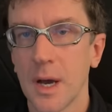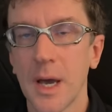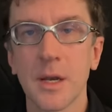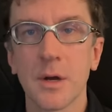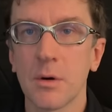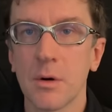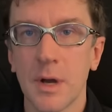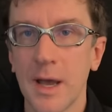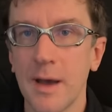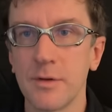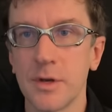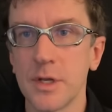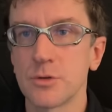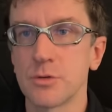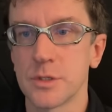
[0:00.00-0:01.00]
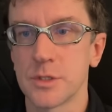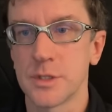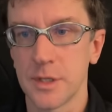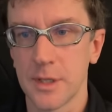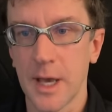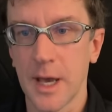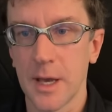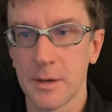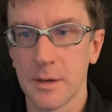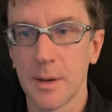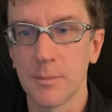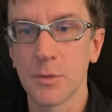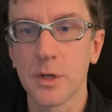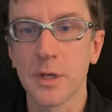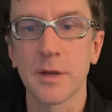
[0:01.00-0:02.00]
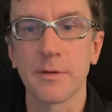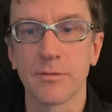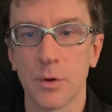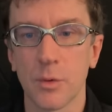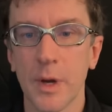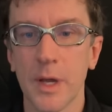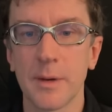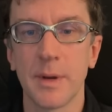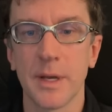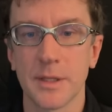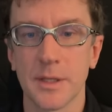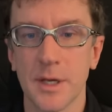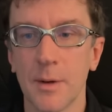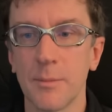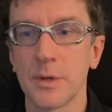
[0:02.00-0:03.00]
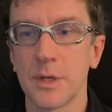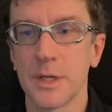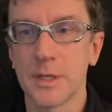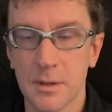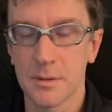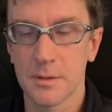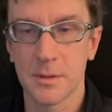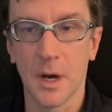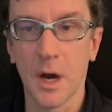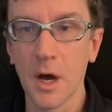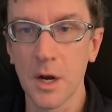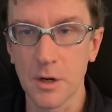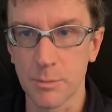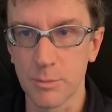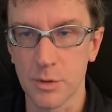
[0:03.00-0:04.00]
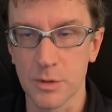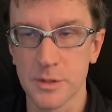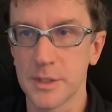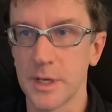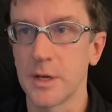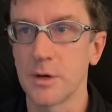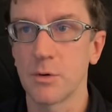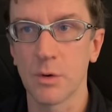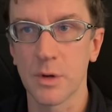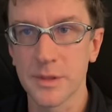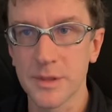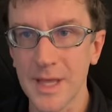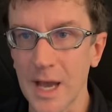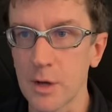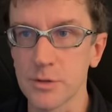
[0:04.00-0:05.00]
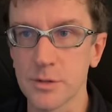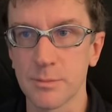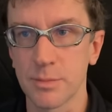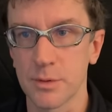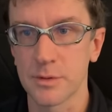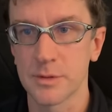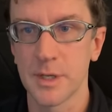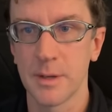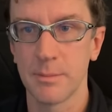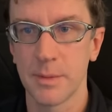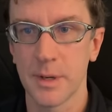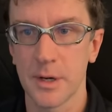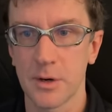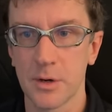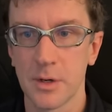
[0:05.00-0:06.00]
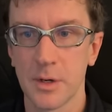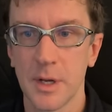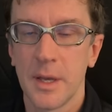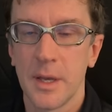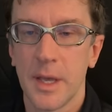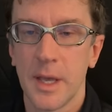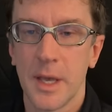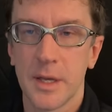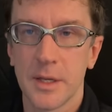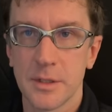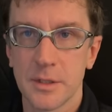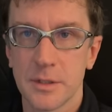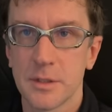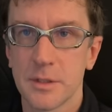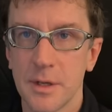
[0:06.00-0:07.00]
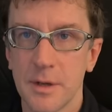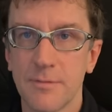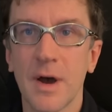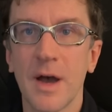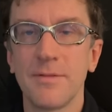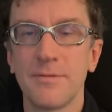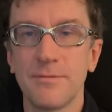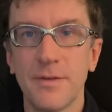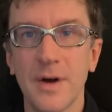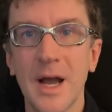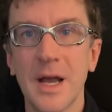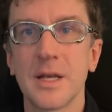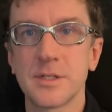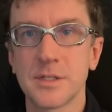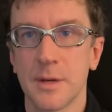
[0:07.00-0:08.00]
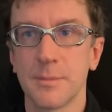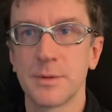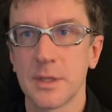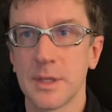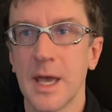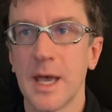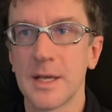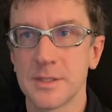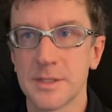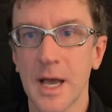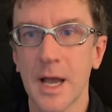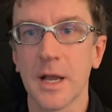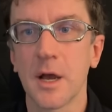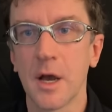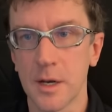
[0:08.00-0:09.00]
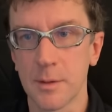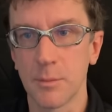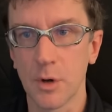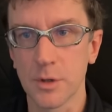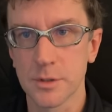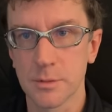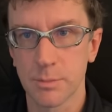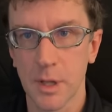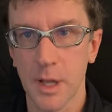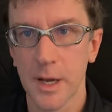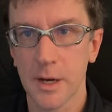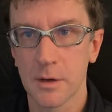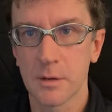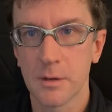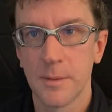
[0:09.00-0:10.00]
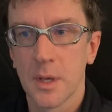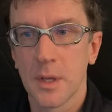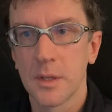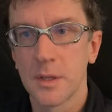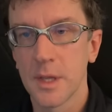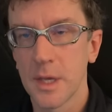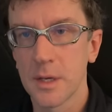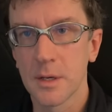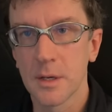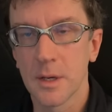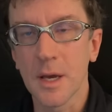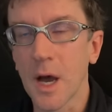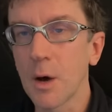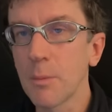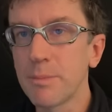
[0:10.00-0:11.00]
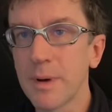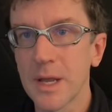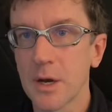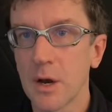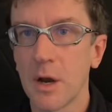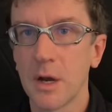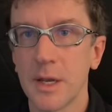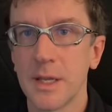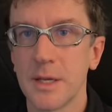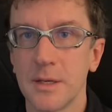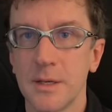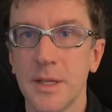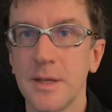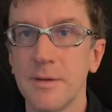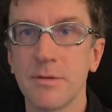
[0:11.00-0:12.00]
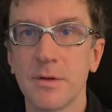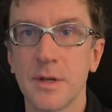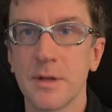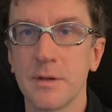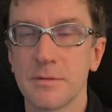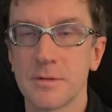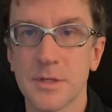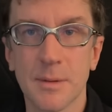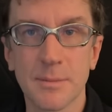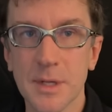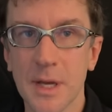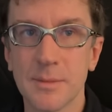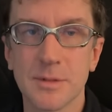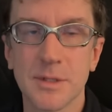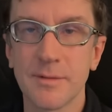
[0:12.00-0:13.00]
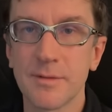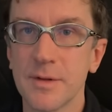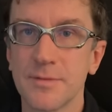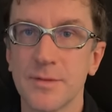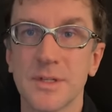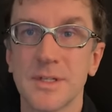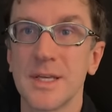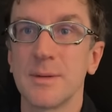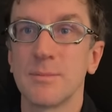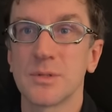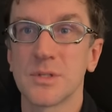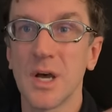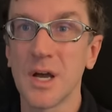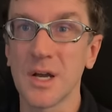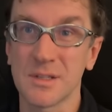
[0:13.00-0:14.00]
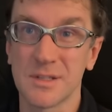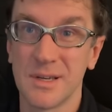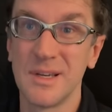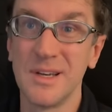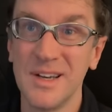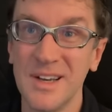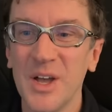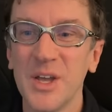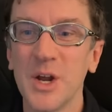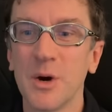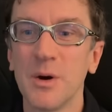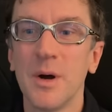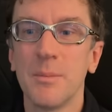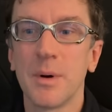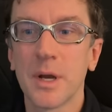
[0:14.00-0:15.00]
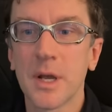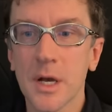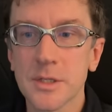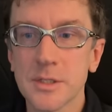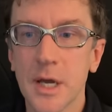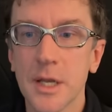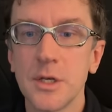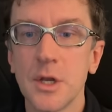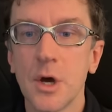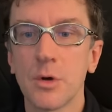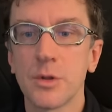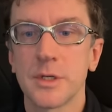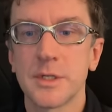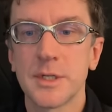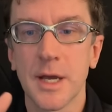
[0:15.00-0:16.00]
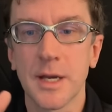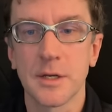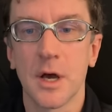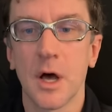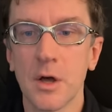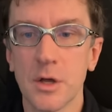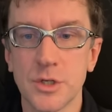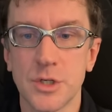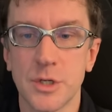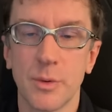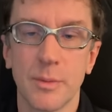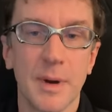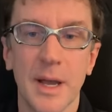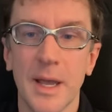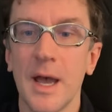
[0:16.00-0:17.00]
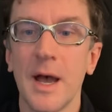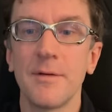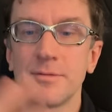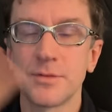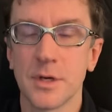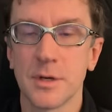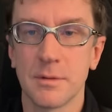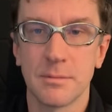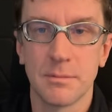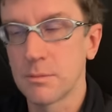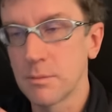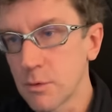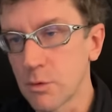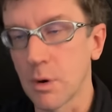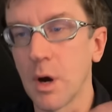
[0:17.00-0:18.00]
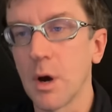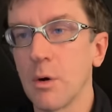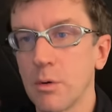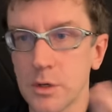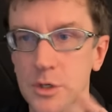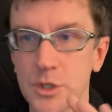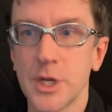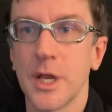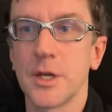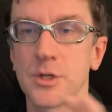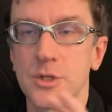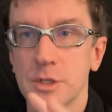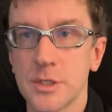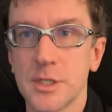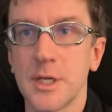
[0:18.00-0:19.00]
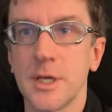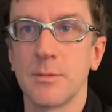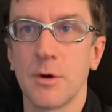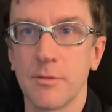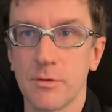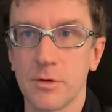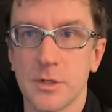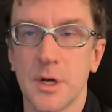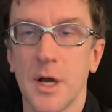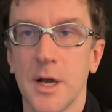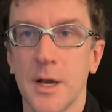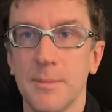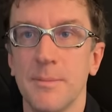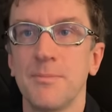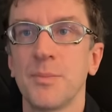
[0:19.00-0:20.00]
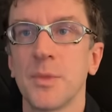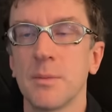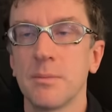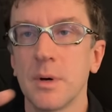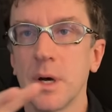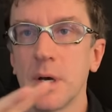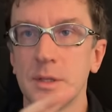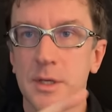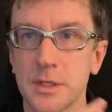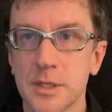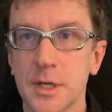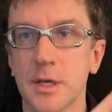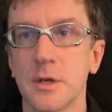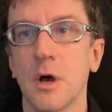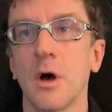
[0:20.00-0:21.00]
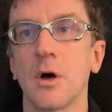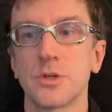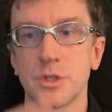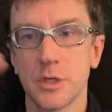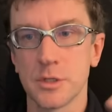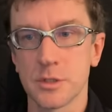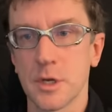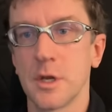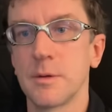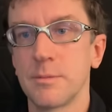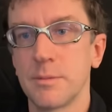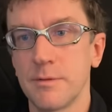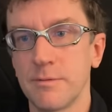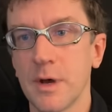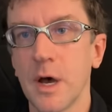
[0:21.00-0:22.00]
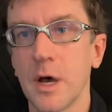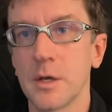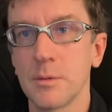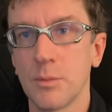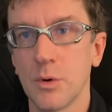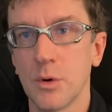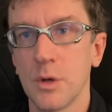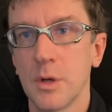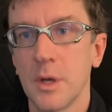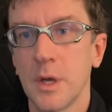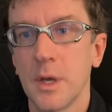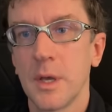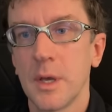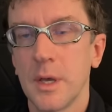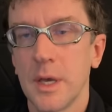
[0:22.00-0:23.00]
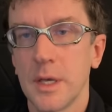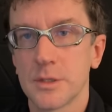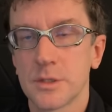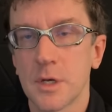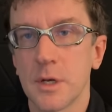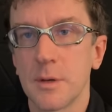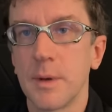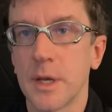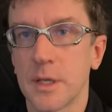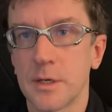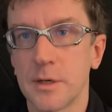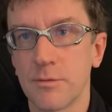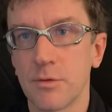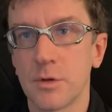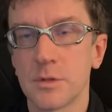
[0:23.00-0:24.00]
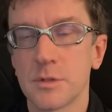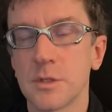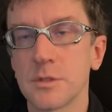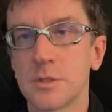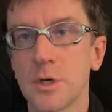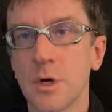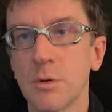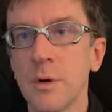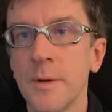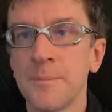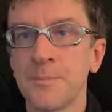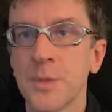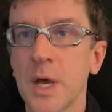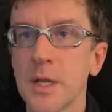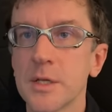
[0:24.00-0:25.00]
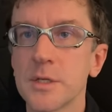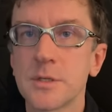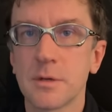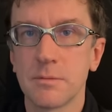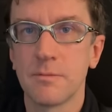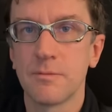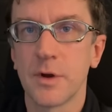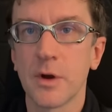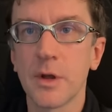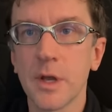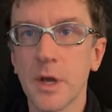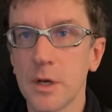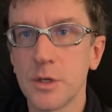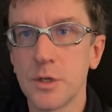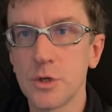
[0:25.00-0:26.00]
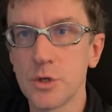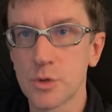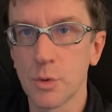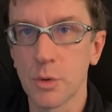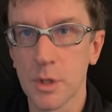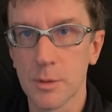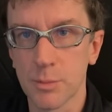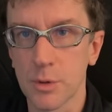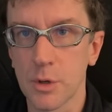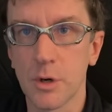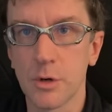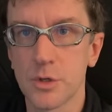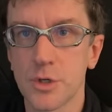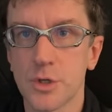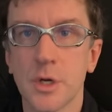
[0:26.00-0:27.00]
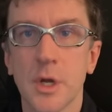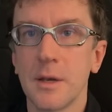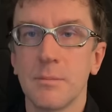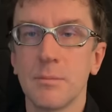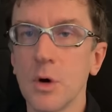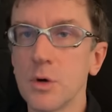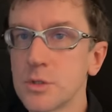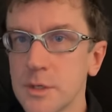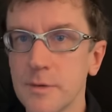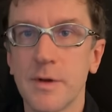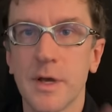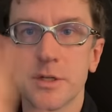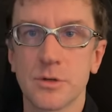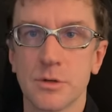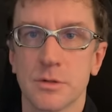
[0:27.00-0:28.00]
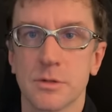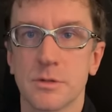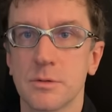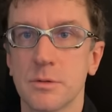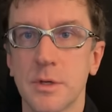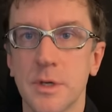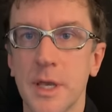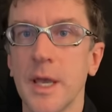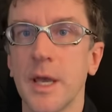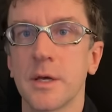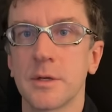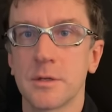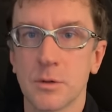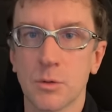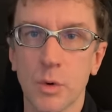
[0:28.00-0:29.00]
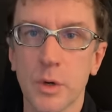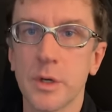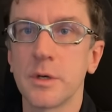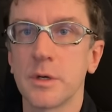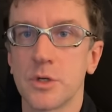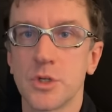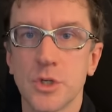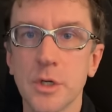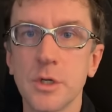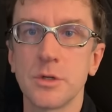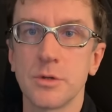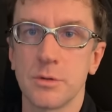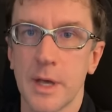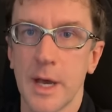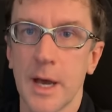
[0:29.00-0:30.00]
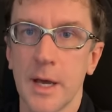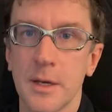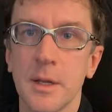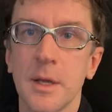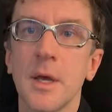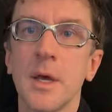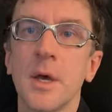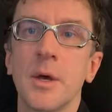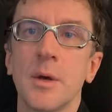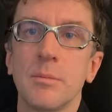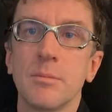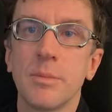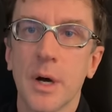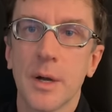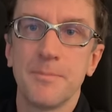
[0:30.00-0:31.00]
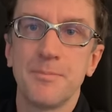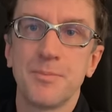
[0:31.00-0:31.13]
I don't have an interest in that. I'm looking for a way to make the company one hundred percent or one thousand percent better. And if I find something that has that kind of multiplier, then I'll bet on it, even sometimes even if the team sucks, you know, because I know the technology, we might have to grow change the team over time, but the technology is going to be valuable and it's going to make a difference. And so that is a very unusual approach. Most investors can't and wouldn't, shouldn't do that. But